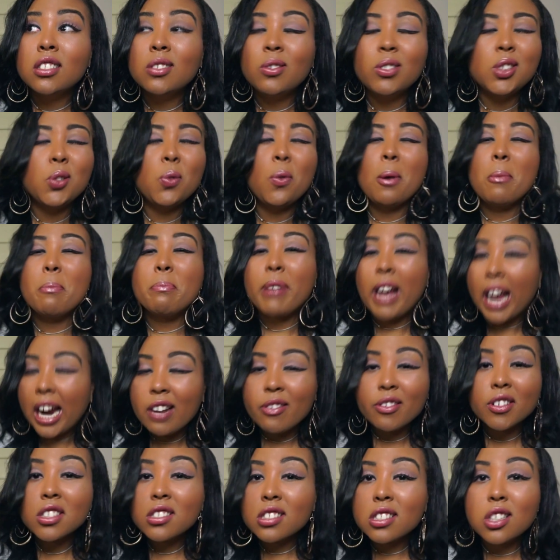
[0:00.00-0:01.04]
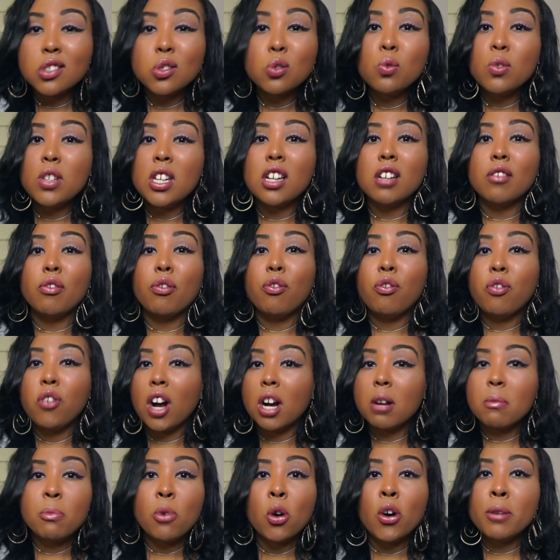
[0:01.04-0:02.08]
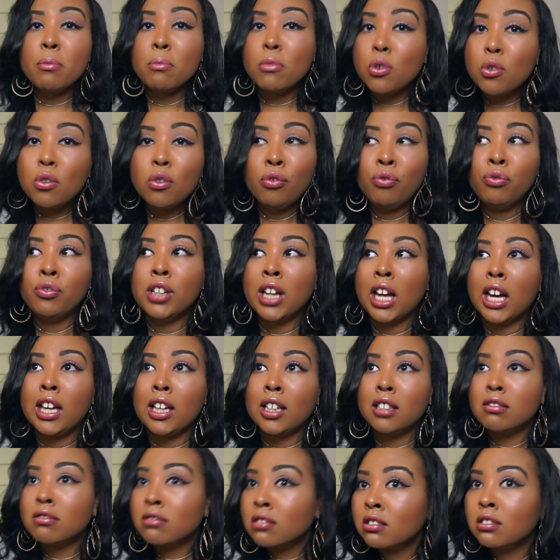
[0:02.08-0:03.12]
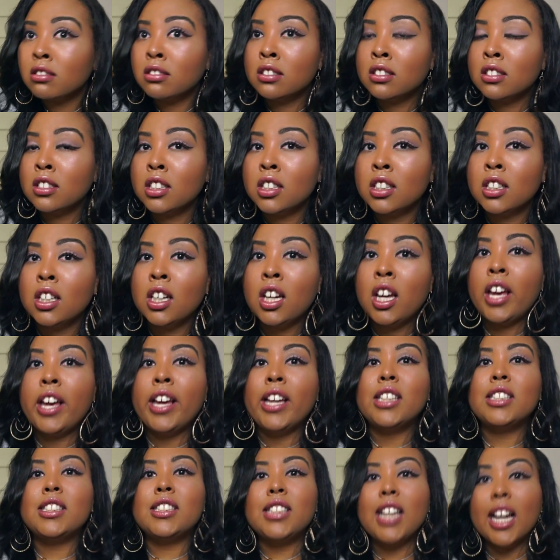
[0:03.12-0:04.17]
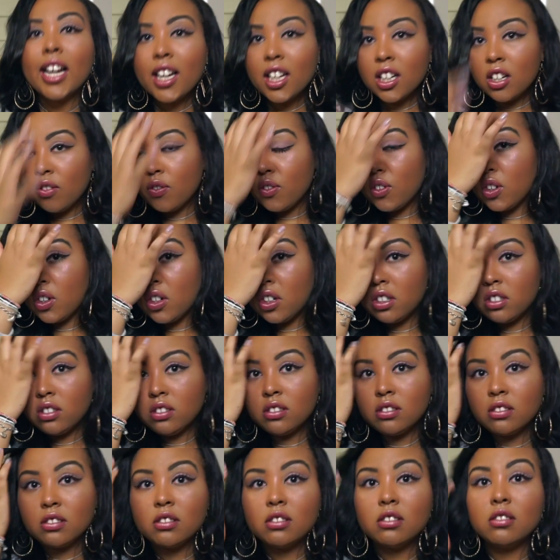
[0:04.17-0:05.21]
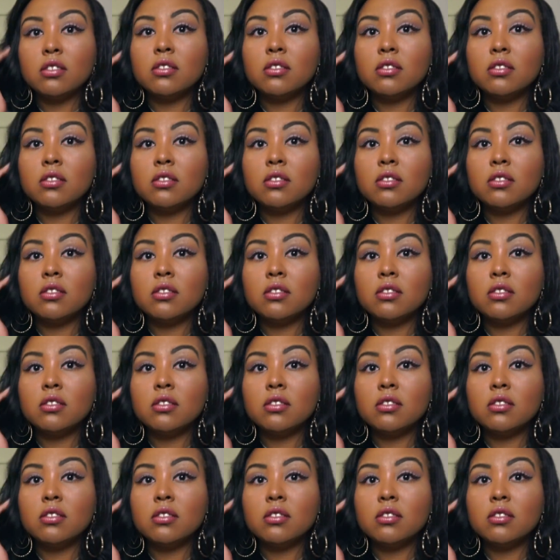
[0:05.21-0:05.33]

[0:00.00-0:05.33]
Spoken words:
what, you embarrassed because you did a fuckboy move? Like, second of all,